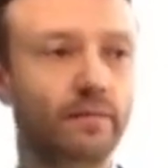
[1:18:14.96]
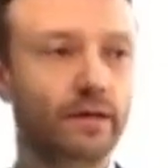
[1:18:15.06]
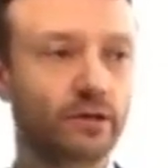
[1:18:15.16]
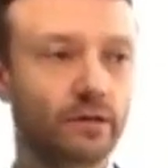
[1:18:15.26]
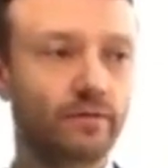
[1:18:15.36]

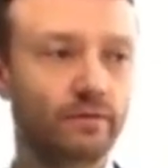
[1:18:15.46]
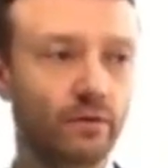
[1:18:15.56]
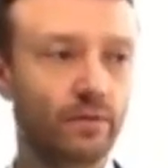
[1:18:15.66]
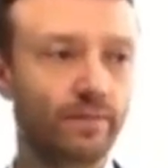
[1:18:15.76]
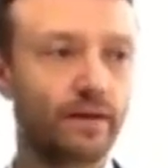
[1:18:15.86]
mentioned
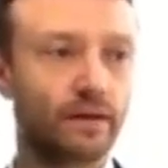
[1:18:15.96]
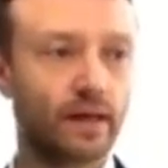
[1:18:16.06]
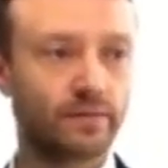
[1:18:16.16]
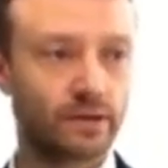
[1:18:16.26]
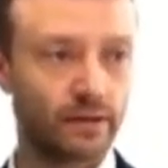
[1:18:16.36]
before,
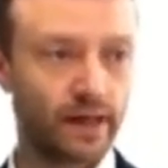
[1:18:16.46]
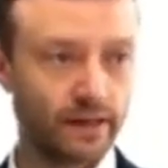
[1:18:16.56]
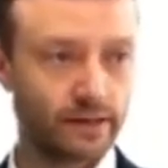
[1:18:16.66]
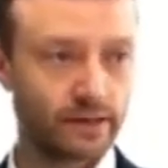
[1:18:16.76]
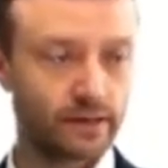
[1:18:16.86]
capital
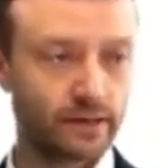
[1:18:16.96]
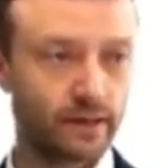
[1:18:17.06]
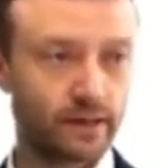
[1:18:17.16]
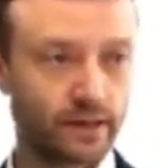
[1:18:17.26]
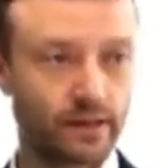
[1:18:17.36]
gains
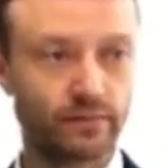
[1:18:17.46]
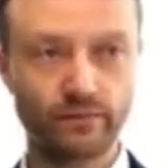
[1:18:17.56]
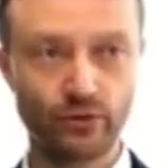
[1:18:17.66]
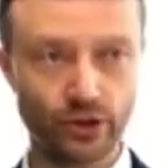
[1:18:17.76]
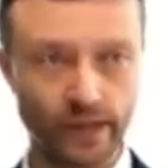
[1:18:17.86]

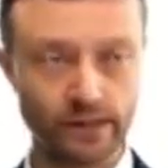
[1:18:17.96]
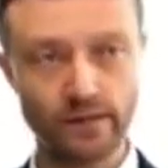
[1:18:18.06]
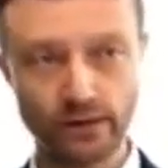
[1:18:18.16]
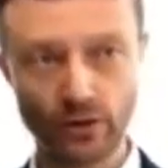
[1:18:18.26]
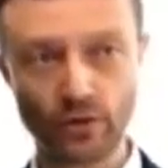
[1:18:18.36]
exemption for shares,
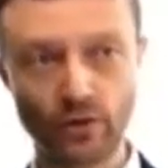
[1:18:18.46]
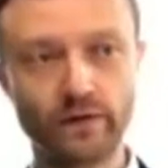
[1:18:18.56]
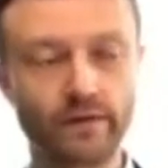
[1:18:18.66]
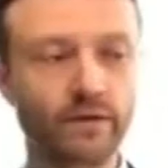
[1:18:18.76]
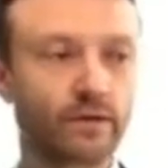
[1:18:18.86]
the so-called
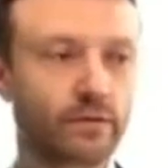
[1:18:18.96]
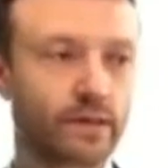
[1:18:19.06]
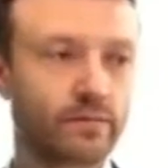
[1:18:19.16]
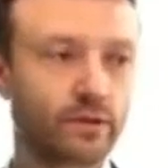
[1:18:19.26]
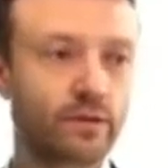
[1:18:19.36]
5-year
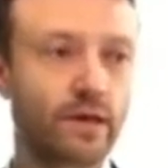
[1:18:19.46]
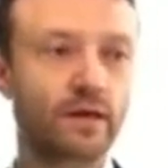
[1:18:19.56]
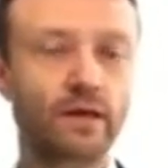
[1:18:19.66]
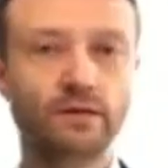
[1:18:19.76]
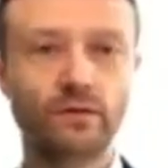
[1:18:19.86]
exemption,
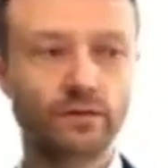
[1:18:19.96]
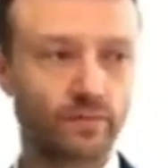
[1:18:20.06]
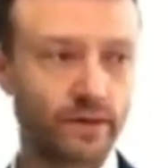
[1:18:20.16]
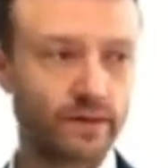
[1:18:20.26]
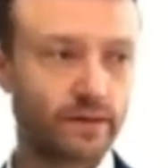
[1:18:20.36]
transfer
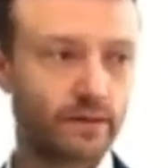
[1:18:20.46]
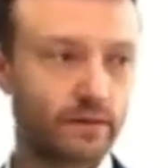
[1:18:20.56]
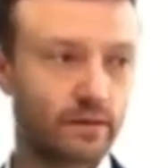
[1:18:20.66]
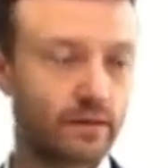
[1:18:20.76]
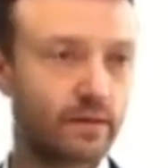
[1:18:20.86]

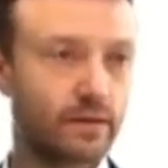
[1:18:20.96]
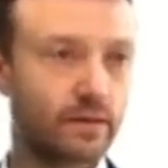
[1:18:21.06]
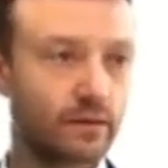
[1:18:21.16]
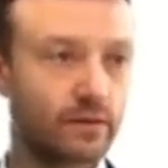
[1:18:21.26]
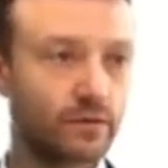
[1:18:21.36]
pricing
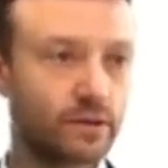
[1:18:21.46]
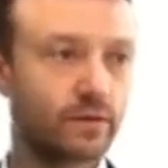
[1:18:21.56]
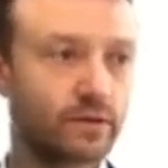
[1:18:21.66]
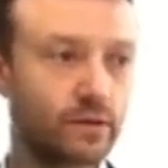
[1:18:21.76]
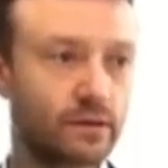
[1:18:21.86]

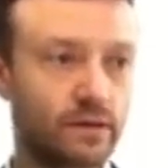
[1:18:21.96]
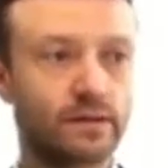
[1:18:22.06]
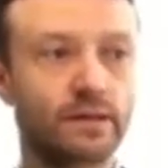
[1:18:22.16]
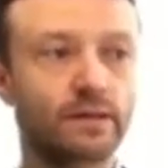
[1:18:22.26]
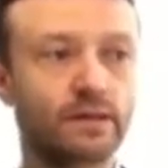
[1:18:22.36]
consequences,
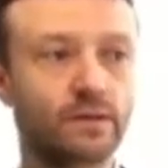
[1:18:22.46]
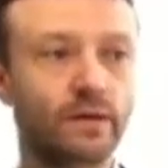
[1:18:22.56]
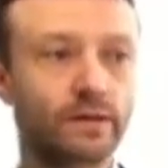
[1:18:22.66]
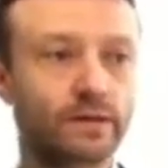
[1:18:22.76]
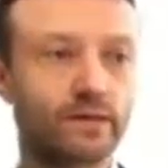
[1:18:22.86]
as
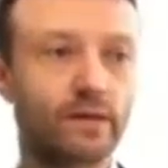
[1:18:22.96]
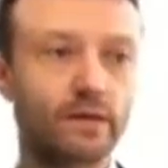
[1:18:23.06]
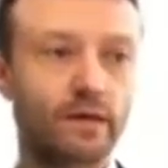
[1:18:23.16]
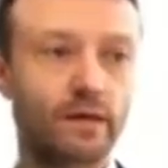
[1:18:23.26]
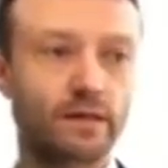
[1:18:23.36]
well as
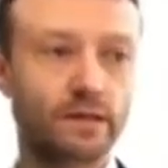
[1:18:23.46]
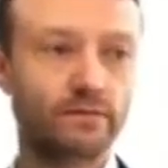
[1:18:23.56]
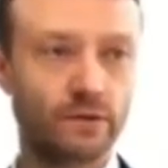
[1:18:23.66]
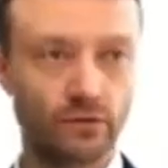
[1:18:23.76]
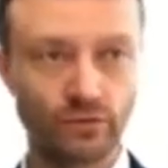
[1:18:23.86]

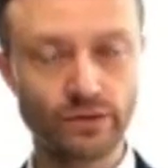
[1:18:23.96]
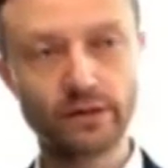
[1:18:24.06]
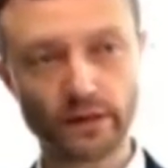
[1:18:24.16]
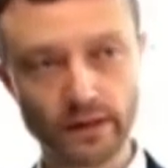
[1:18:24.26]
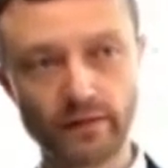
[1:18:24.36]
CFC rules,
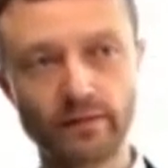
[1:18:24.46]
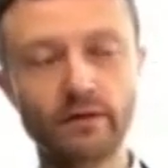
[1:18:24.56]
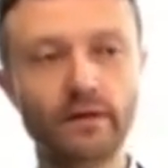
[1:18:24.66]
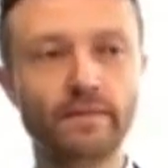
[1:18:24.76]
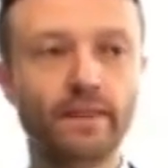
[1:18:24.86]
and
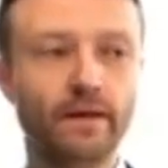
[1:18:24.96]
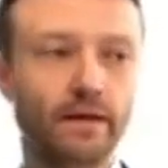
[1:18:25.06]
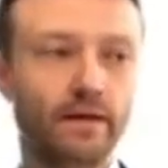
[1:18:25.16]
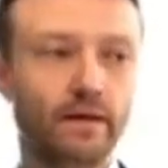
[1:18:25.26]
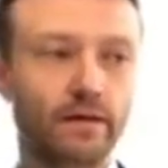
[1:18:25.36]
even
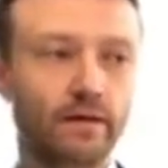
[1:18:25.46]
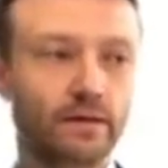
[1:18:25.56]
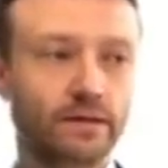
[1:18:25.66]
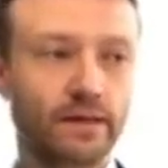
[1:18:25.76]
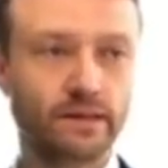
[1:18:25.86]

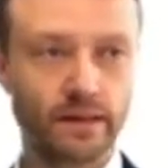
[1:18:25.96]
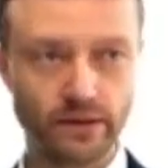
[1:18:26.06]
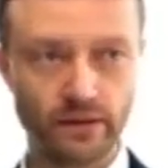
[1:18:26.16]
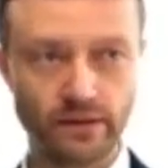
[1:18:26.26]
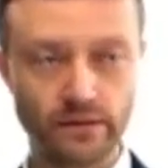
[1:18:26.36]
state
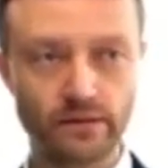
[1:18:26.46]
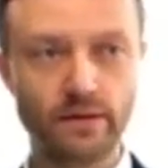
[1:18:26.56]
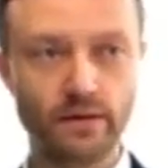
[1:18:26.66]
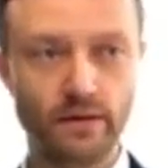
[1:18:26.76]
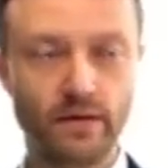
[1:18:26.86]
subsidies.
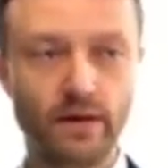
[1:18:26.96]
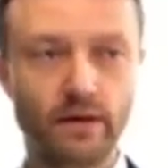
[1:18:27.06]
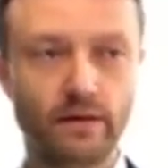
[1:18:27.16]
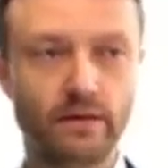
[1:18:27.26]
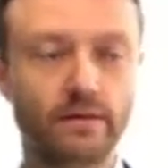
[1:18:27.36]

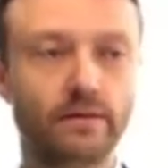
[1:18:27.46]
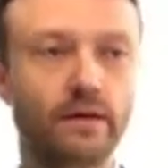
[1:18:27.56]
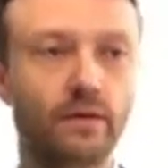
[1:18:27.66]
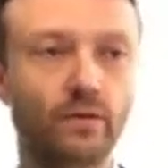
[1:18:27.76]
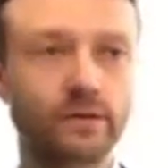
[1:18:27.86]
They
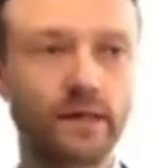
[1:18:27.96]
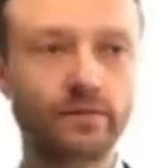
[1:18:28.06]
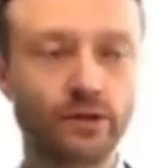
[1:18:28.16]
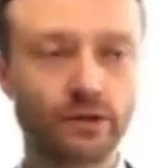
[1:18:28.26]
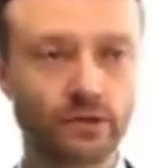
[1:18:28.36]
were
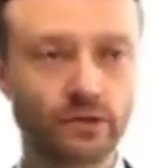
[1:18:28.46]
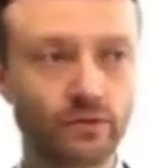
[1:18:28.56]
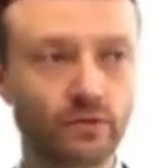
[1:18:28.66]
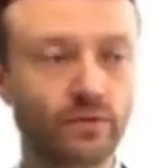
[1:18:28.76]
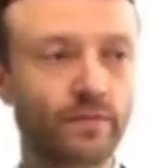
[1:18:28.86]
subject
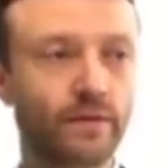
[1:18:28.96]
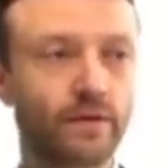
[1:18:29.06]
to,